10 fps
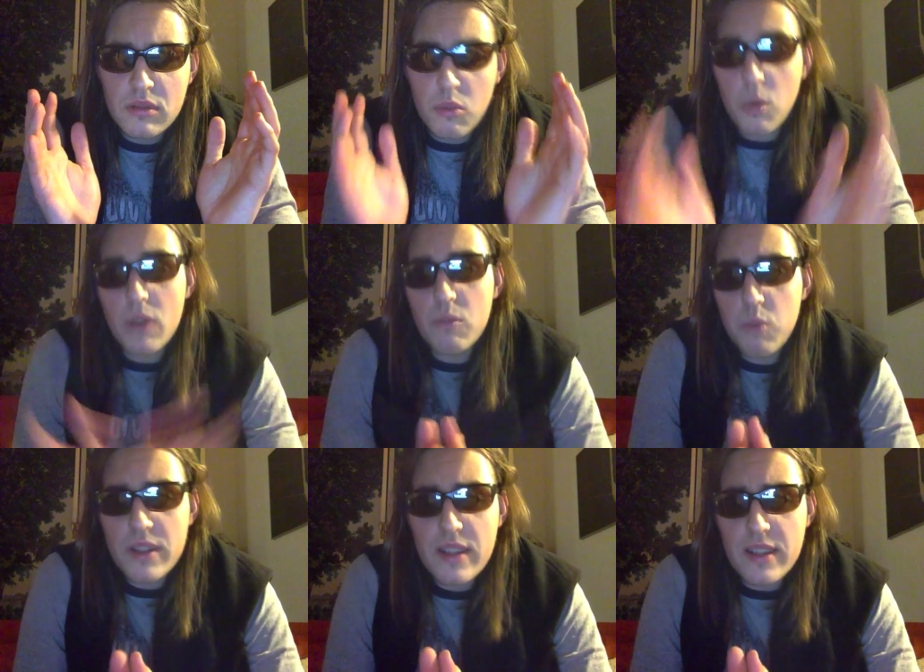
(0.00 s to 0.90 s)
What
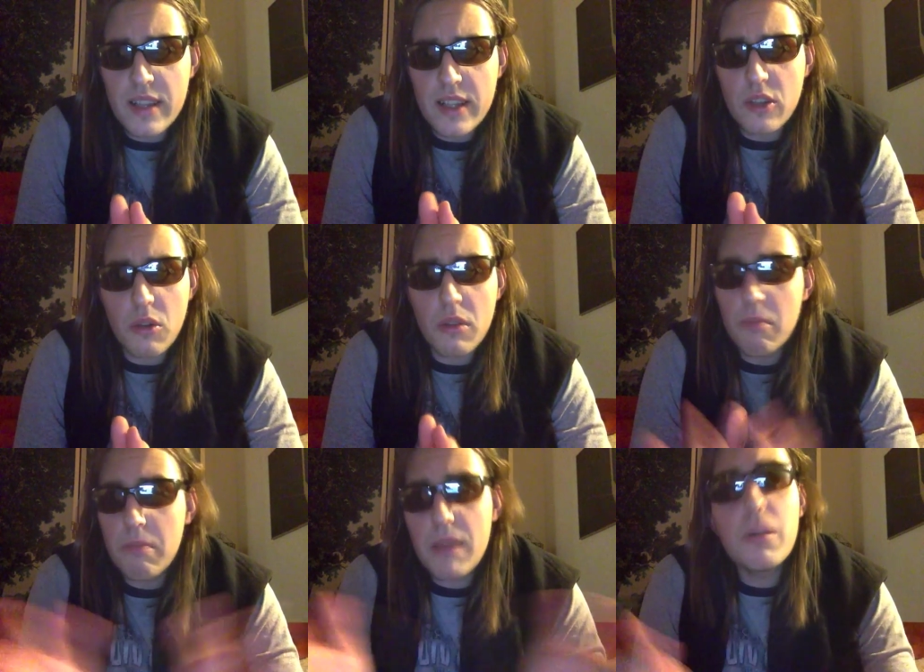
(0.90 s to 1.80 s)
was his next goal?
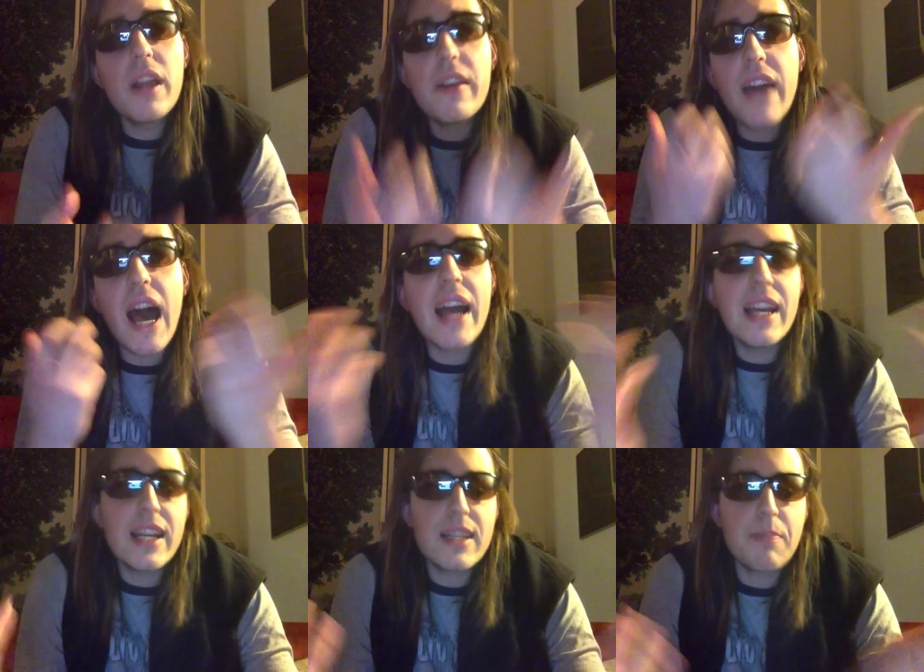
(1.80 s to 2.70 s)
People had high
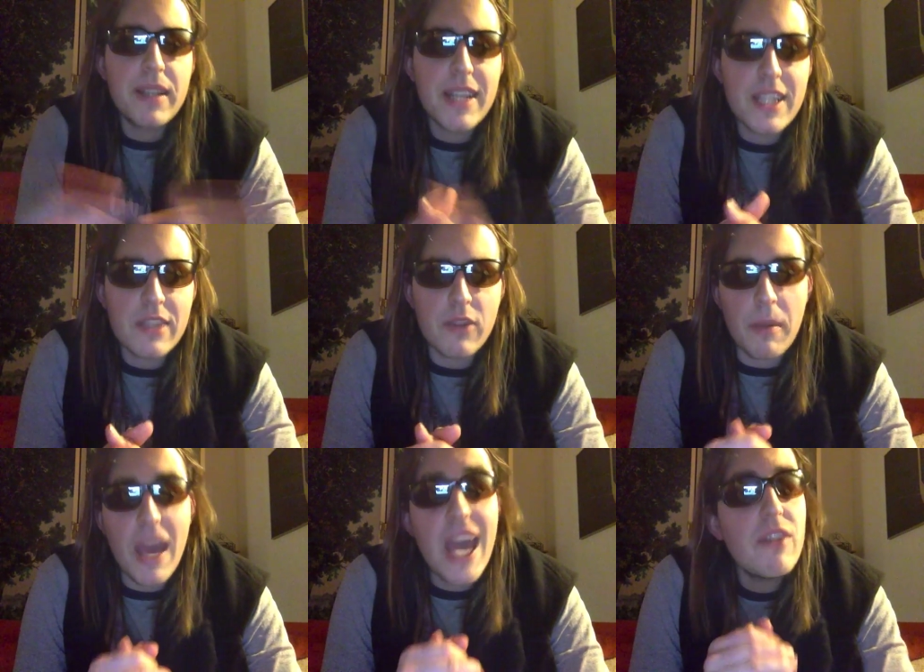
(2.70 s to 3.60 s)
expectations from
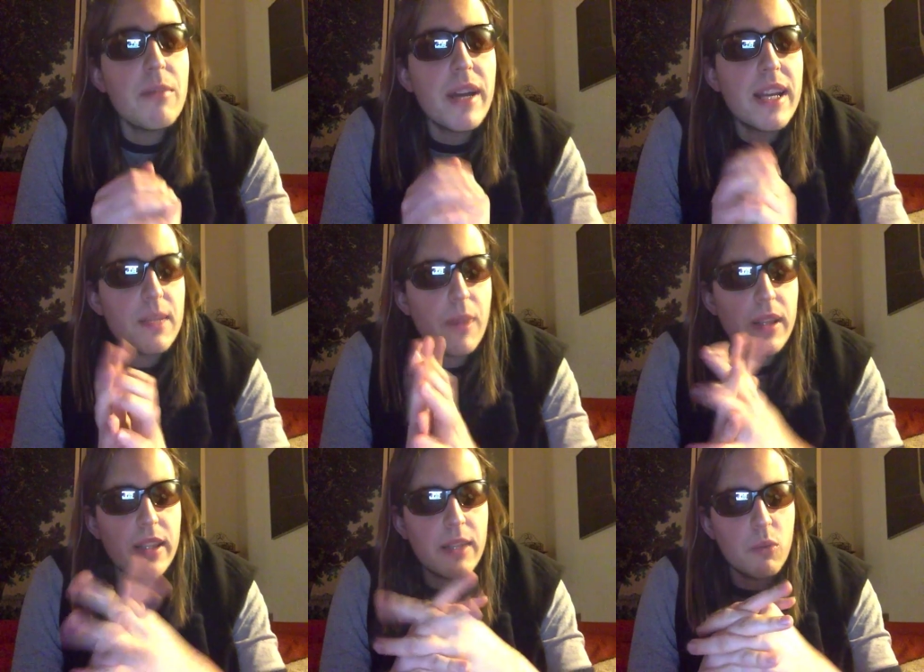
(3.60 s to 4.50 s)
him. Everybody
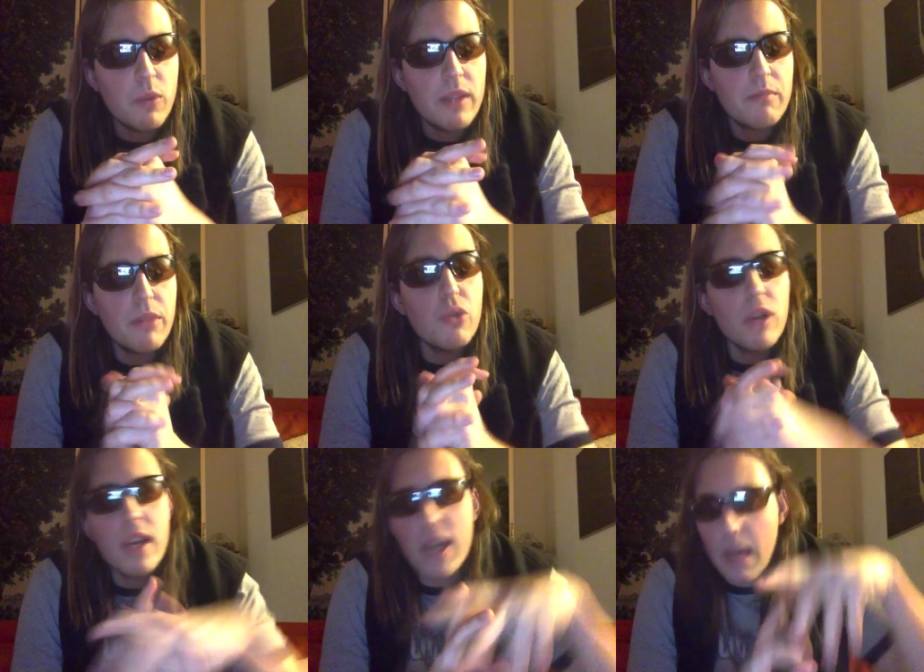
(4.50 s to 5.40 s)
expected him to win blue
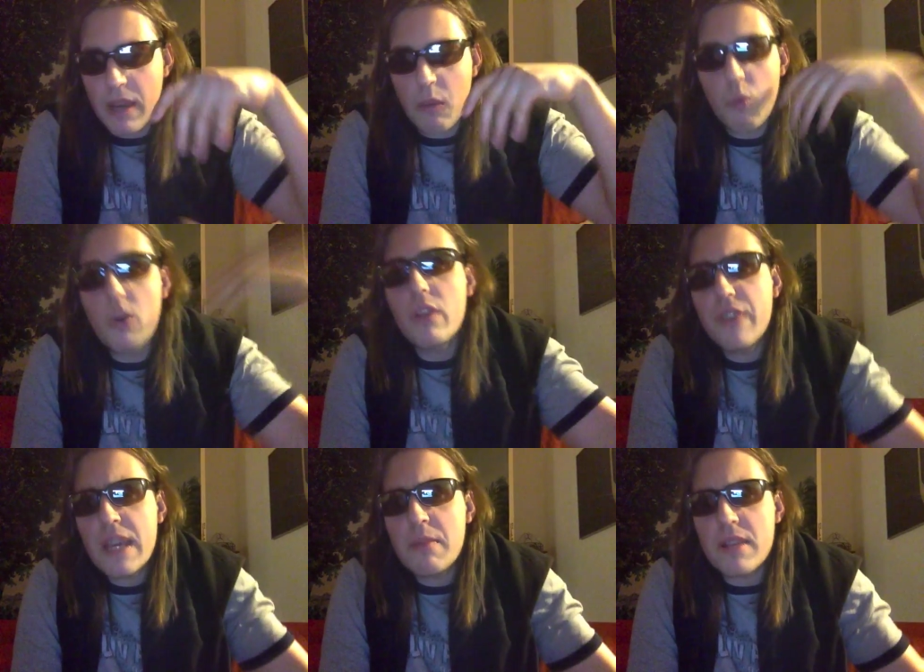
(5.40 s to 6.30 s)
and become world
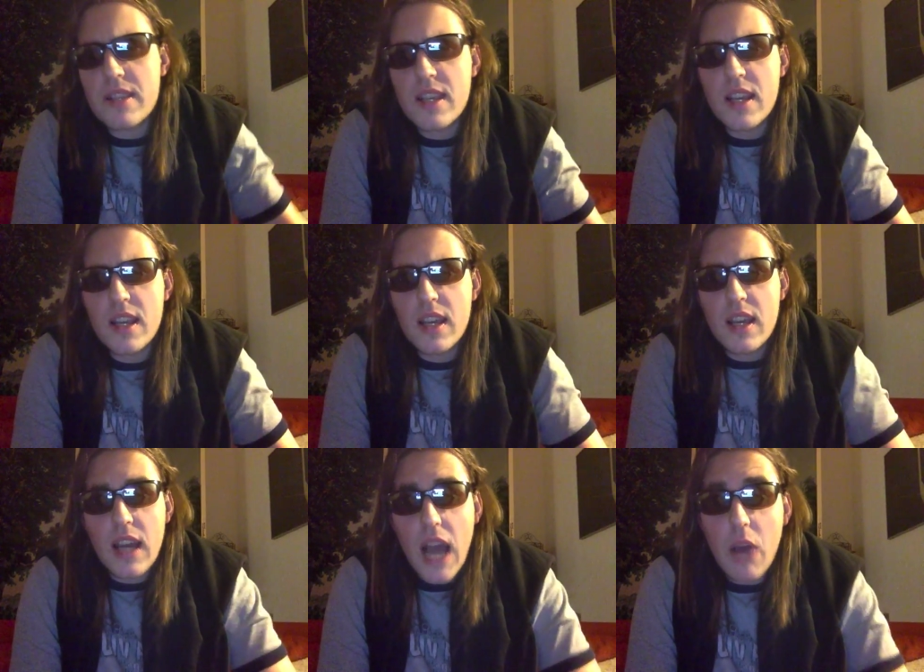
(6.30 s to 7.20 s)
famous.
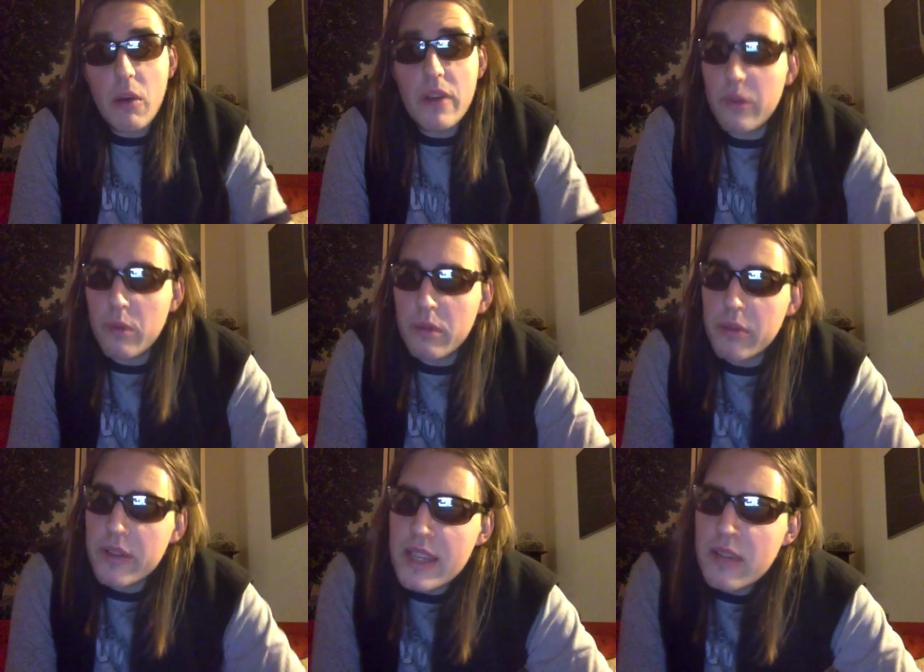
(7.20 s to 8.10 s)
However, from what
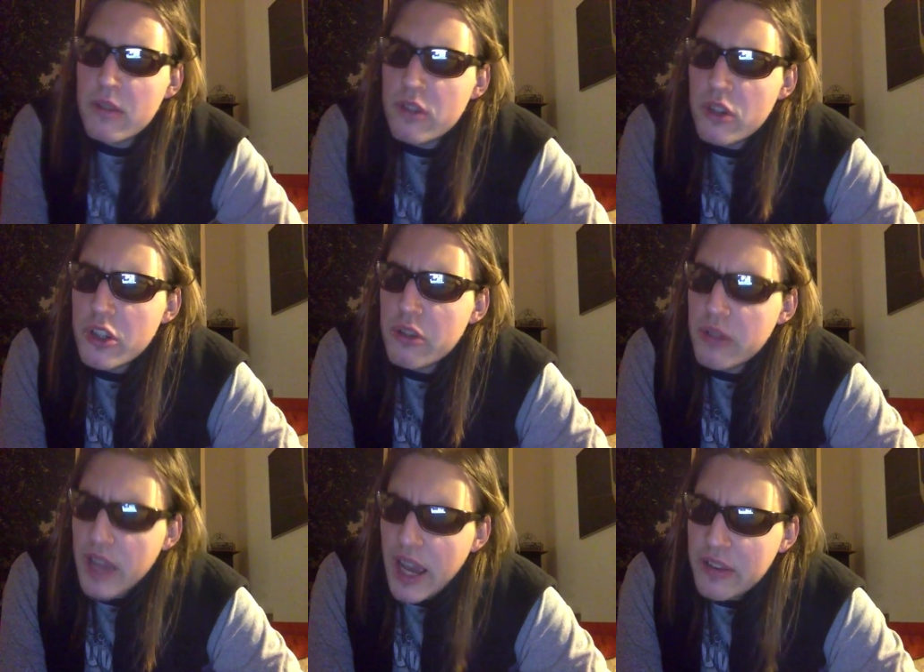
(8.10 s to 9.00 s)
we've seen of
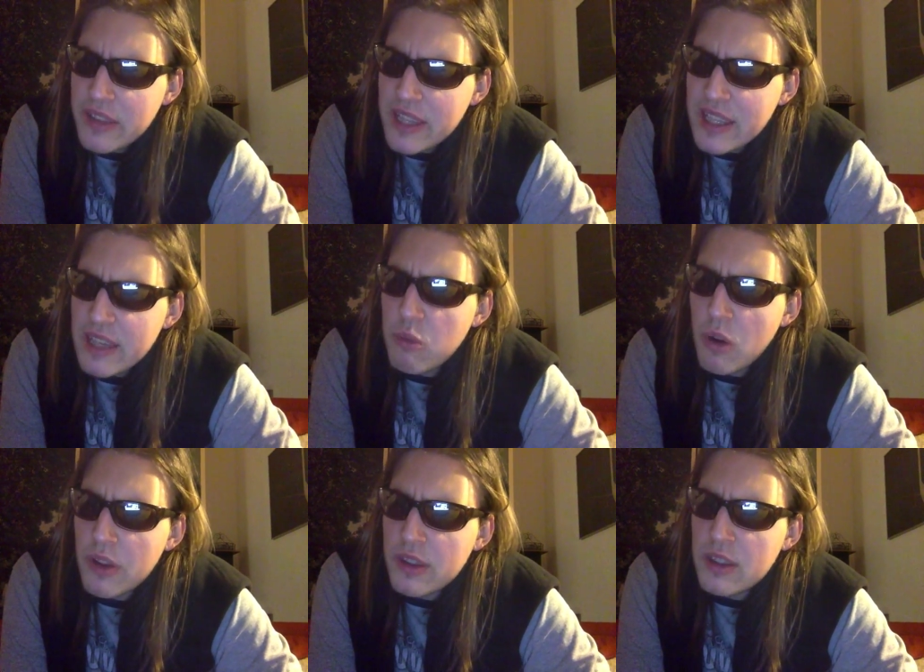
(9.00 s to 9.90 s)
Jochirous, I don't think he
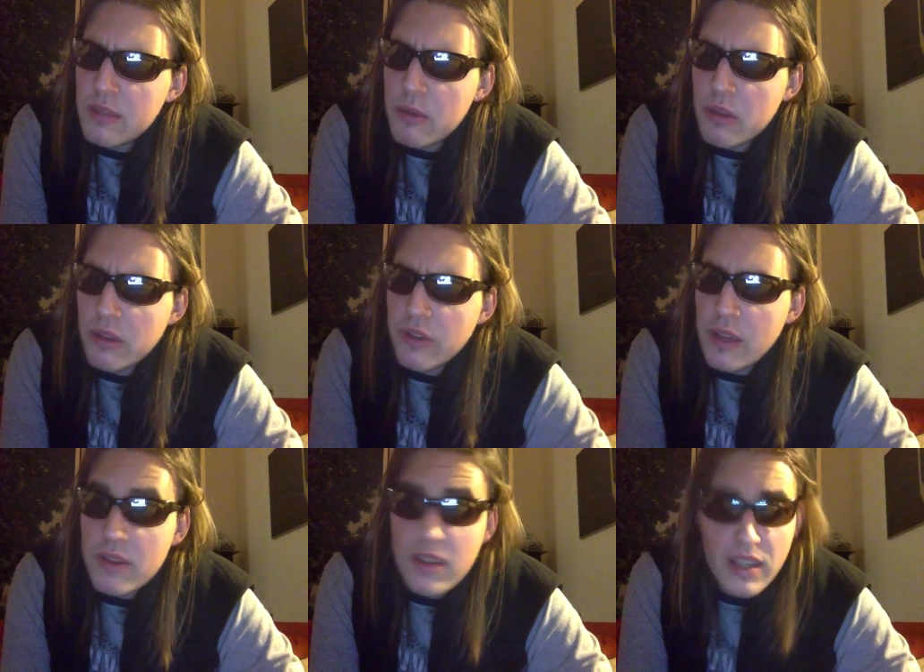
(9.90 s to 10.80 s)
wanted to be world
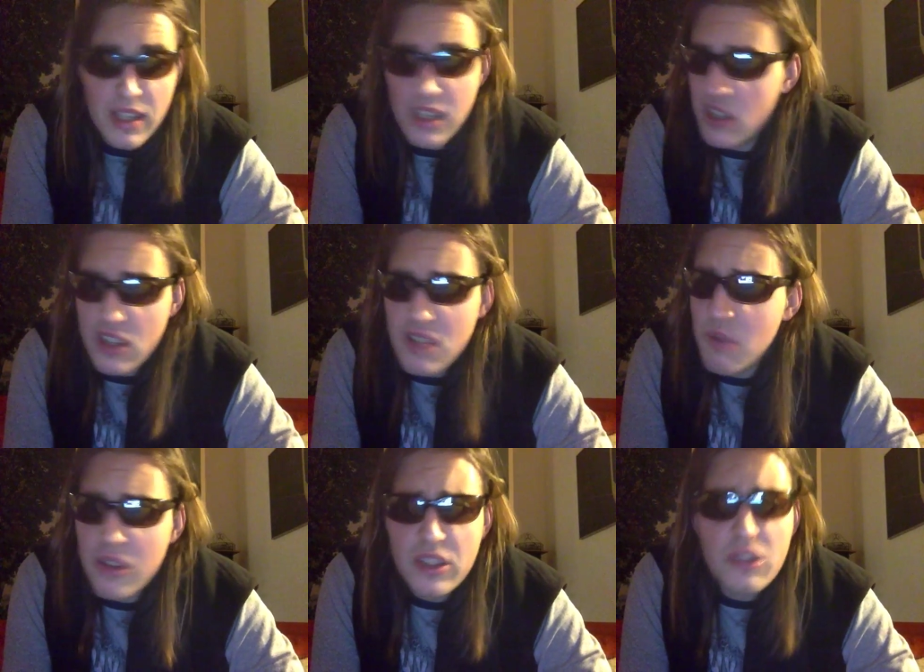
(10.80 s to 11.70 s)
famous. He just
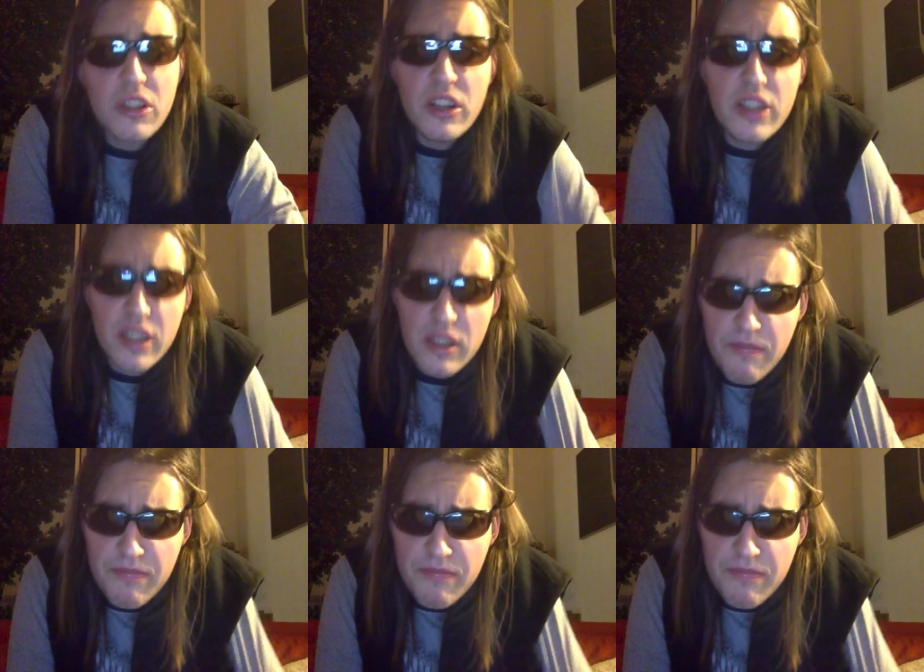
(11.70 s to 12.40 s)
wanted to cook.